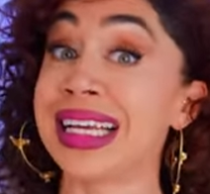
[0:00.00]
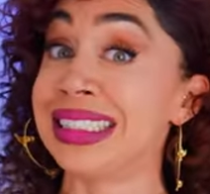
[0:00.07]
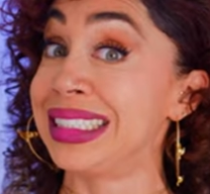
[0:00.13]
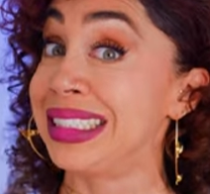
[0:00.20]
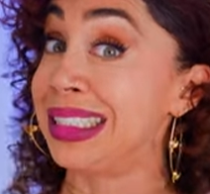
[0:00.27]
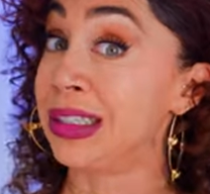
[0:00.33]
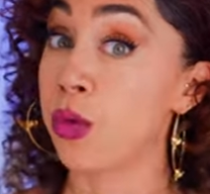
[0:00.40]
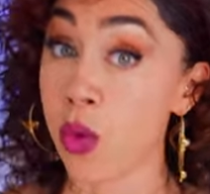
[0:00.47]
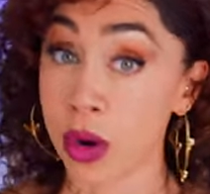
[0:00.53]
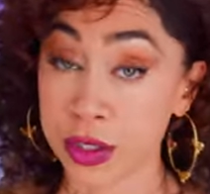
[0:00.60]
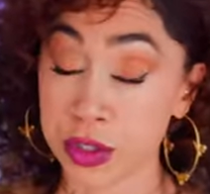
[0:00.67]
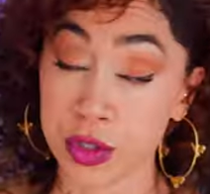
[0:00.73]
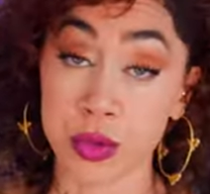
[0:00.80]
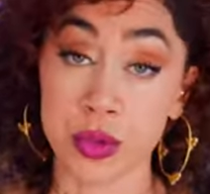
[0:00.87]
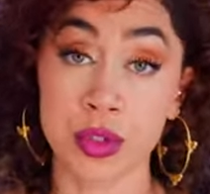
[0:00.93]
I still
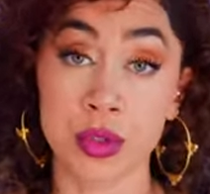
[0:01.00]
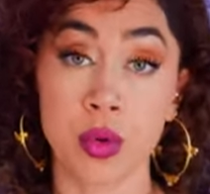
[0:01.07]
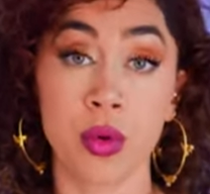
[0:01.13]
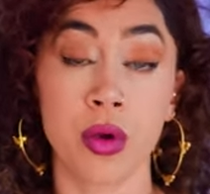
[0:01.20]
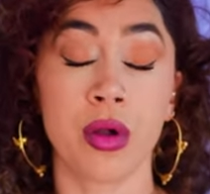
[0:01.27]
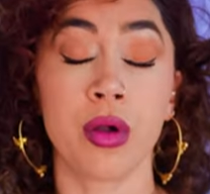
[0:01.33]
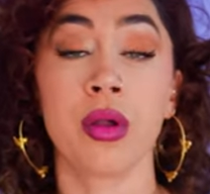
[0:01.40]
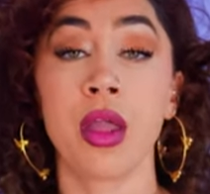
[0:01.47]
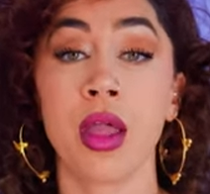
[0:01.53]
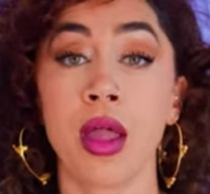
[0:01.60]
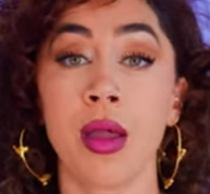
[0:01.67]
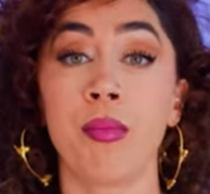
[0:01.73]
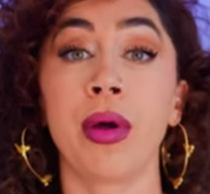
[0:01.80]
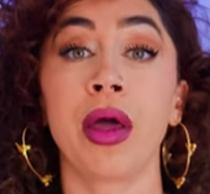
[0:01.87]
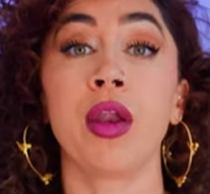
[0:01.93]
wanted to do school,
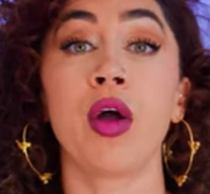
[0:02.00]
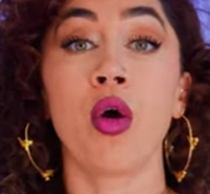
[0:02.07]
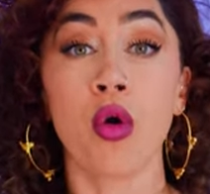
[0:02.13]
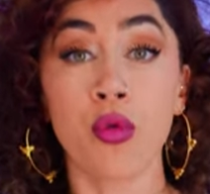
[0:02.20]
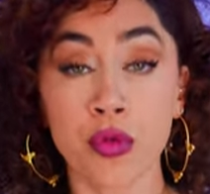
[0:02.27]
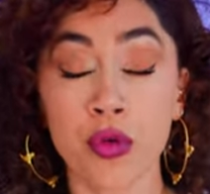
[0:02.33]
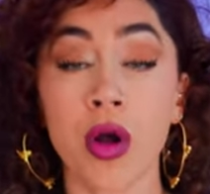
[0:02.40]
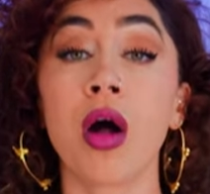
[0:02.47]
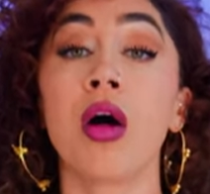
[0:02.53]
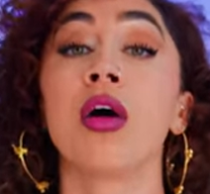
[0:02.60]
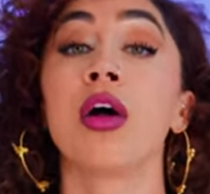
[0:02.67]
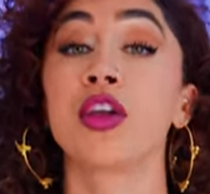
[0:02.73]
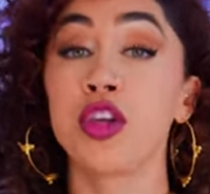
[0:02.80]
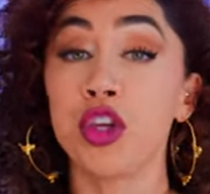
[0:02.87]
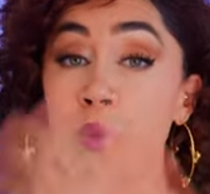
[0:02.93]
but
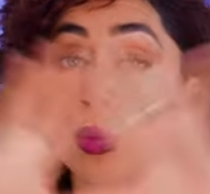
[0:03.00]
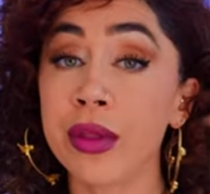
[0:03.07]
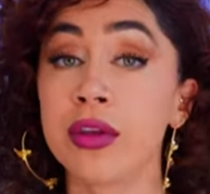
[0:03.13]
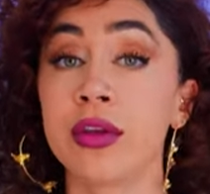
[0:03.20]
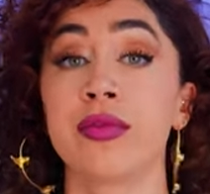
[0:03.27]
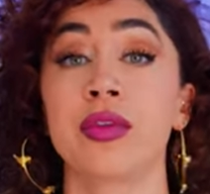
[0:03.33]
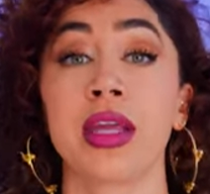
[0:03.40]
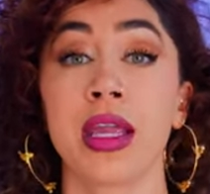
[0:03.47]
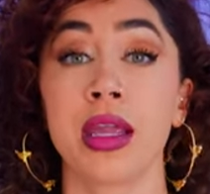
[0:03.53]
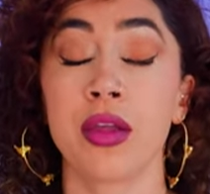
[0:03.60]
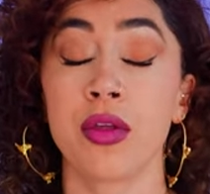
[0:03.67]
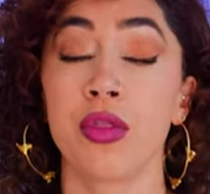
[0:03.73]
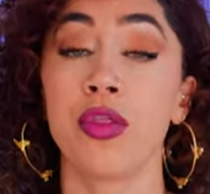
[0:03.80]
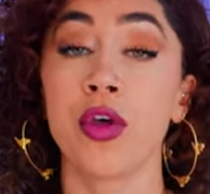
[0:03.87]
overall, accumulatively,